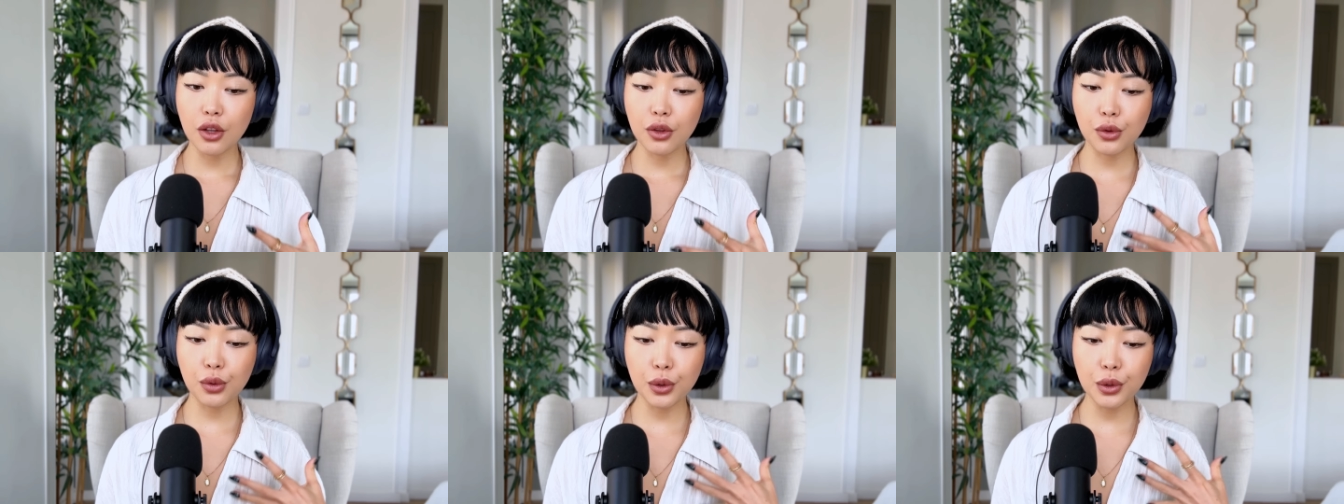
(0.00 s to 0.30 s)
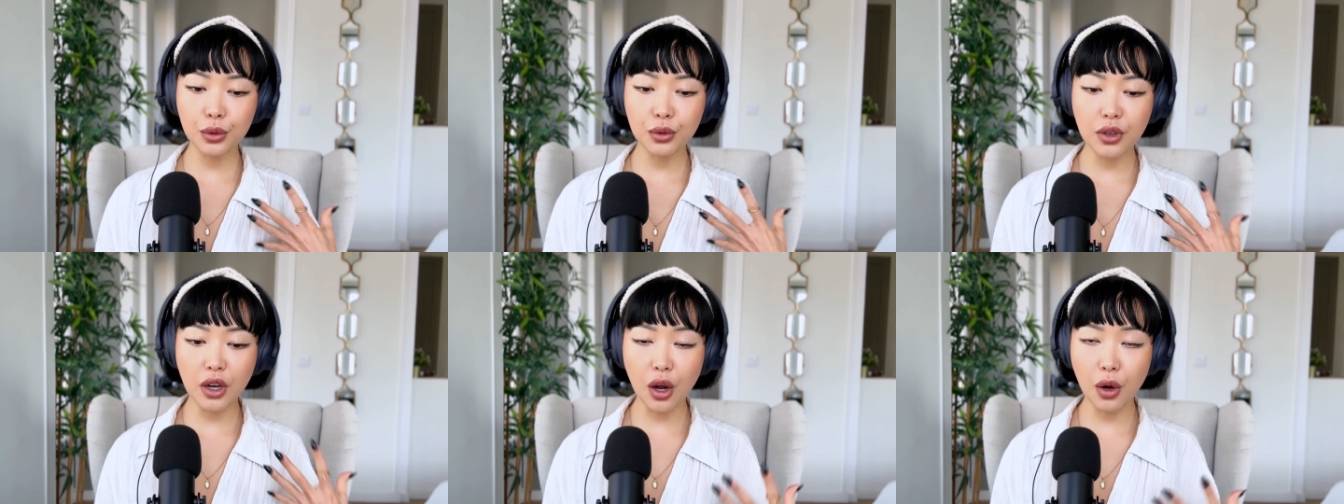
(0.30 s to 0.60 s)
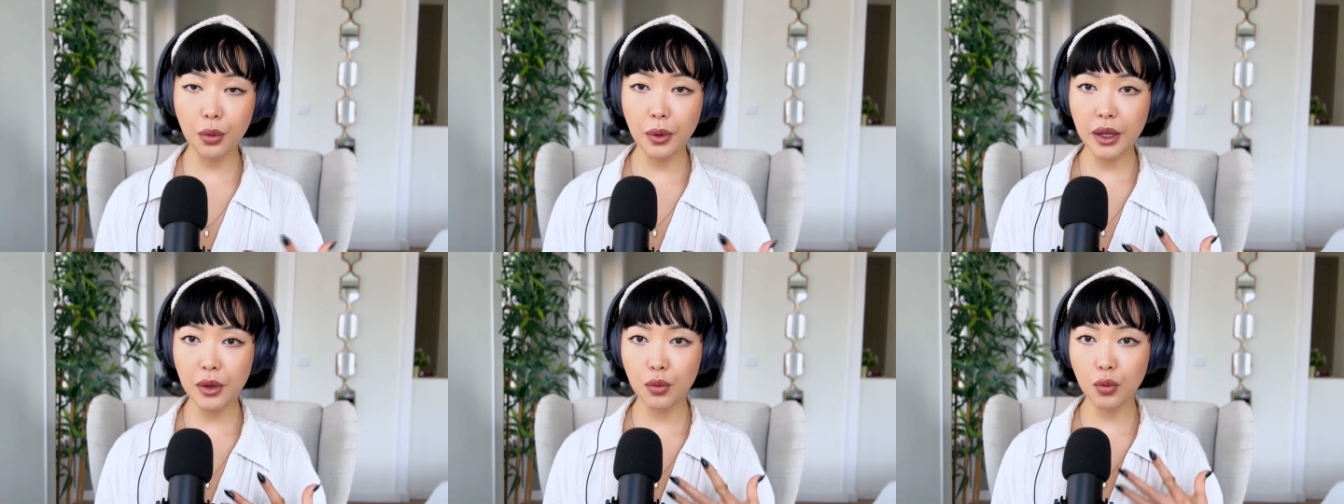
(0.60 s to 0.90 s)
through
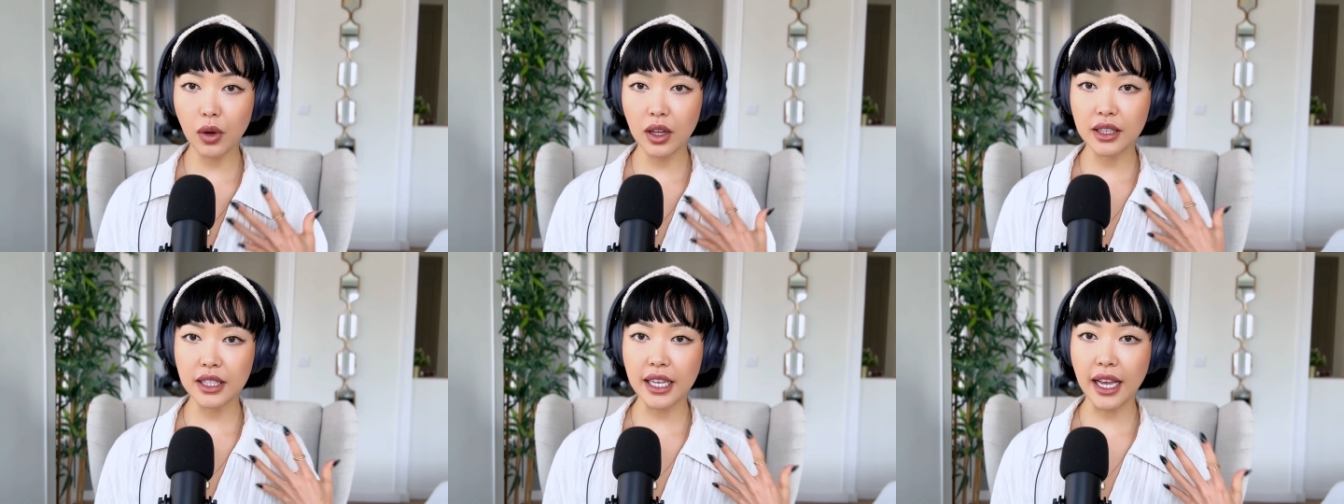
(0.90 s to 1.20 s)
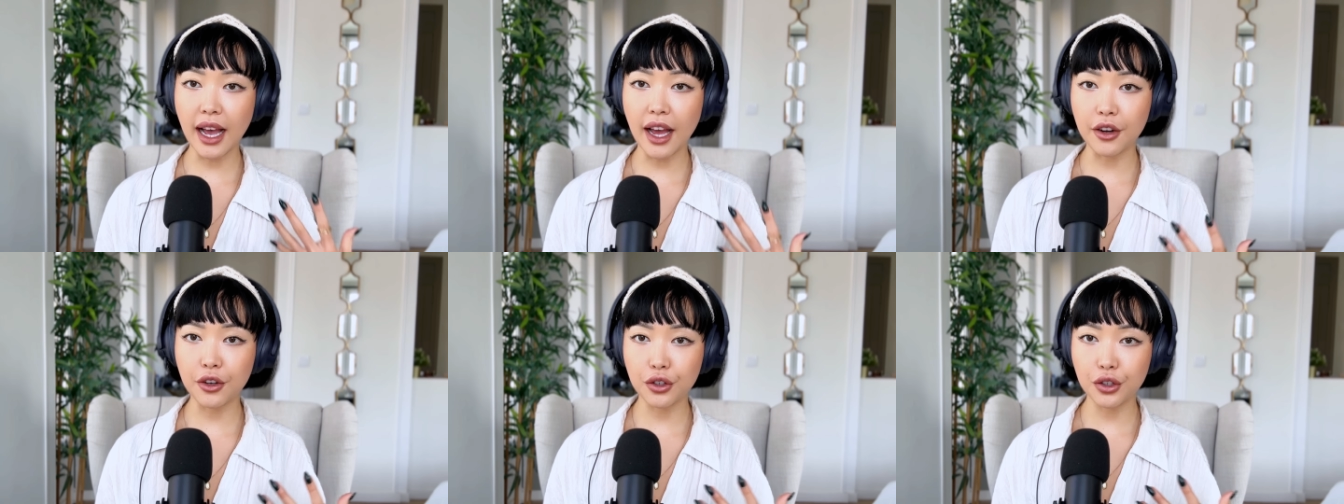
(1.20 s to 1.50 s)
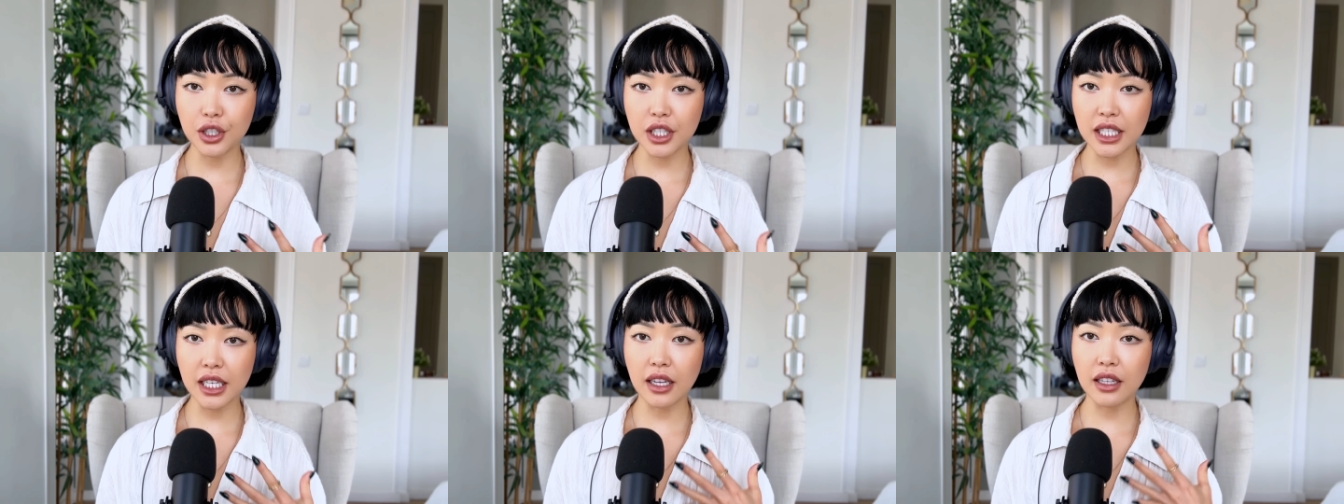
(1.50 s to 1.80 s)
knowing what the
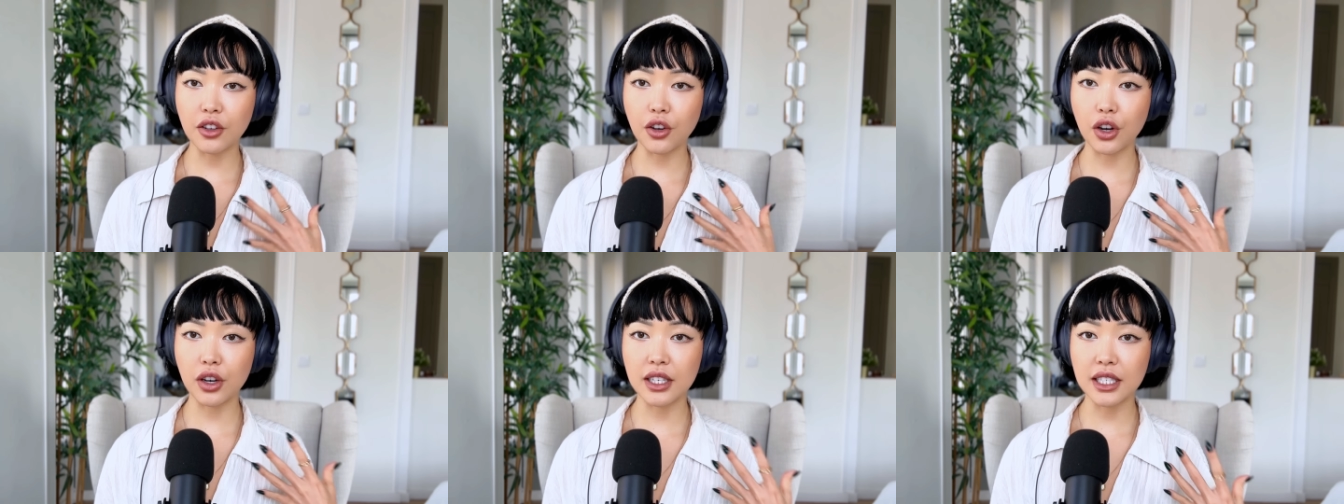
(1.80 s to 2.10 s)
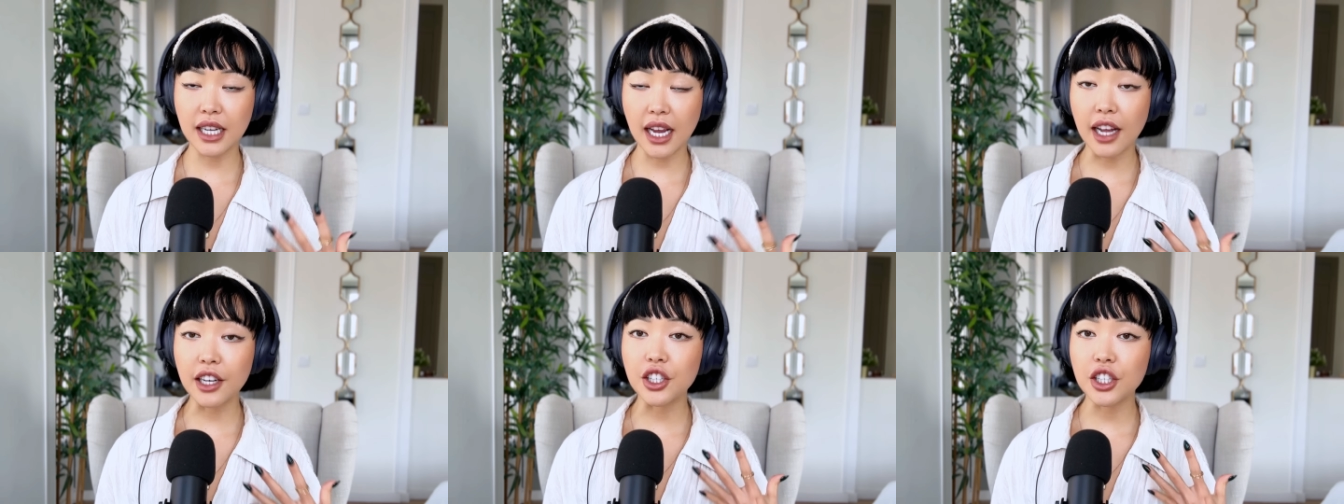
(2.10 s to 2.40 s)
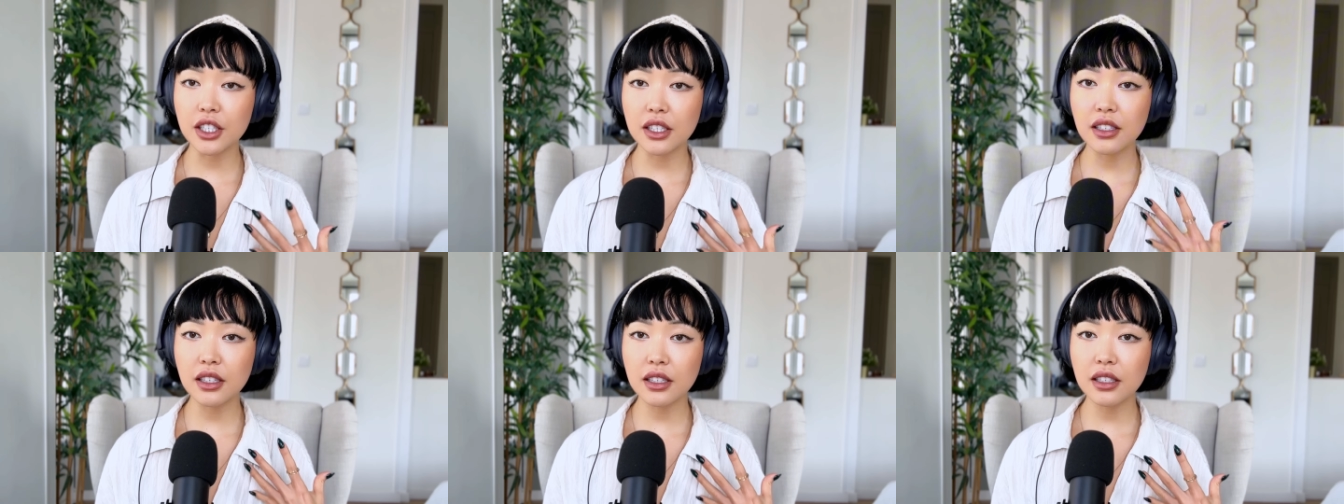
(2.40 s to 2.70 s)
energy and our
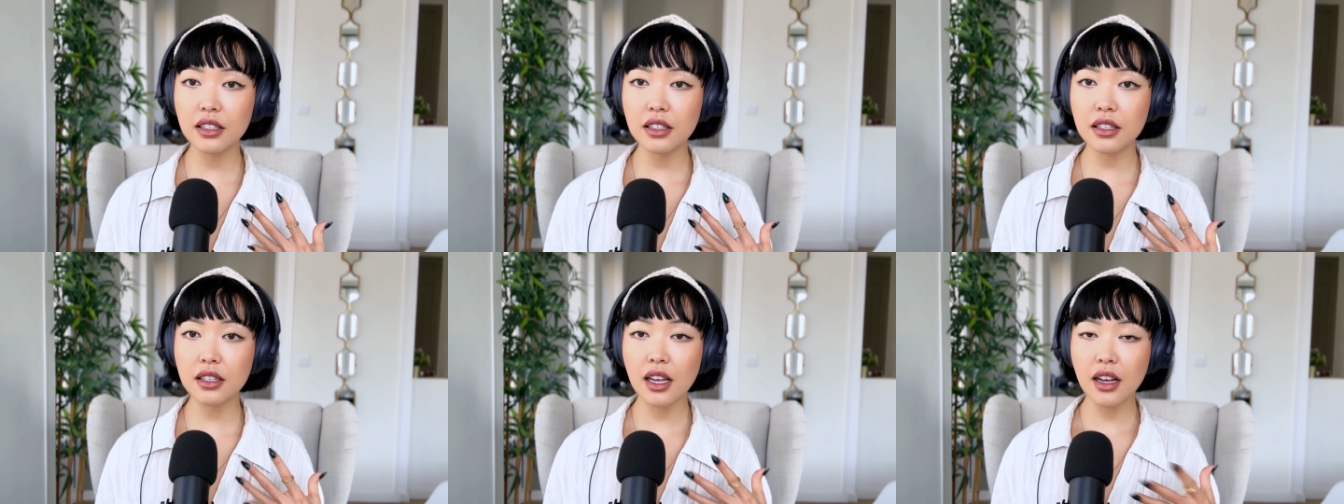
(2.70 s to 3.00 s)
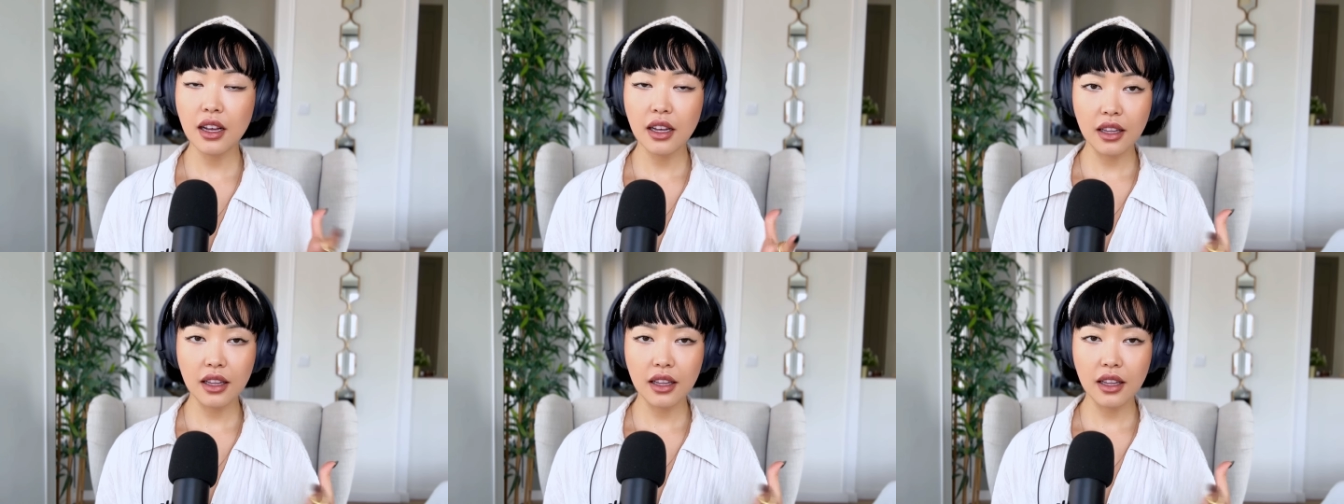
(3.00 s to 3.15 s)
intention is,